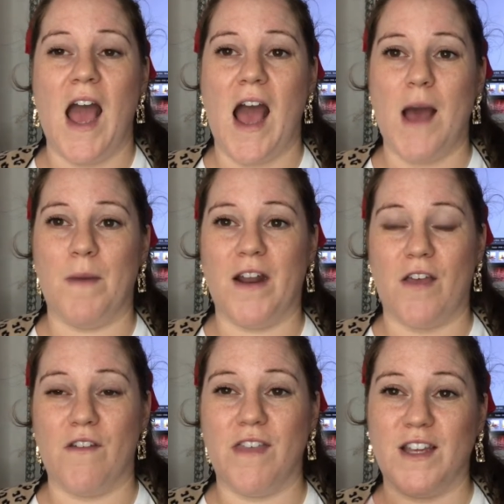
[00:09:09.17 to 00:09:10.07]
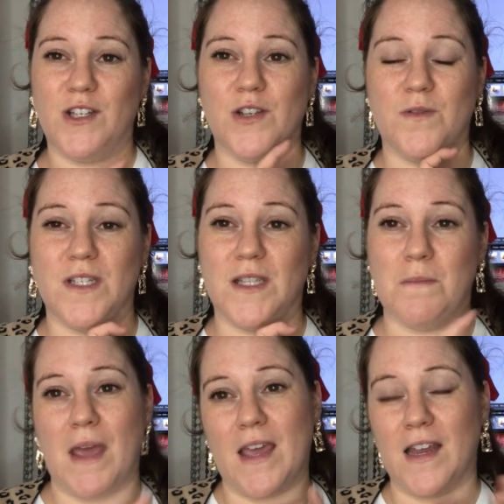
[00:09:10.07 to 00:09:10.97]
Another thing too is the
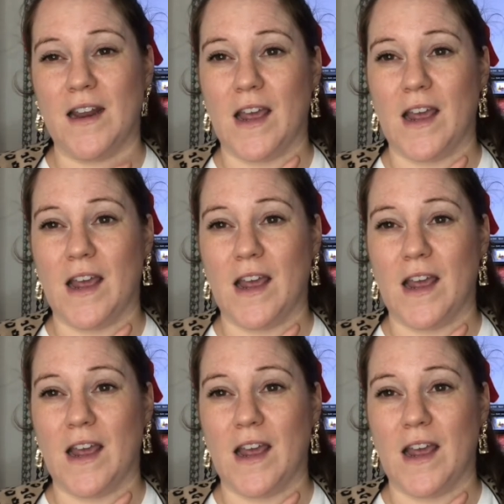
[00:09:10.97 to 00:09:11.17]
bacon.